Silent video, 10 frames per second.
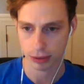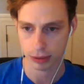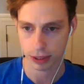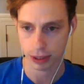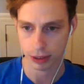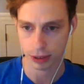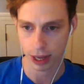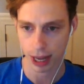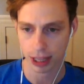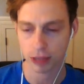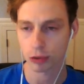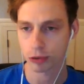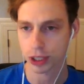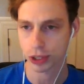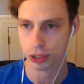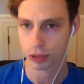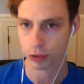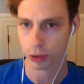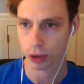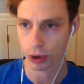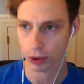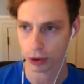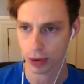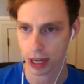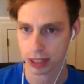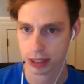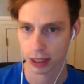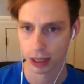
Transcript: the high level features of Fedora CoreOS.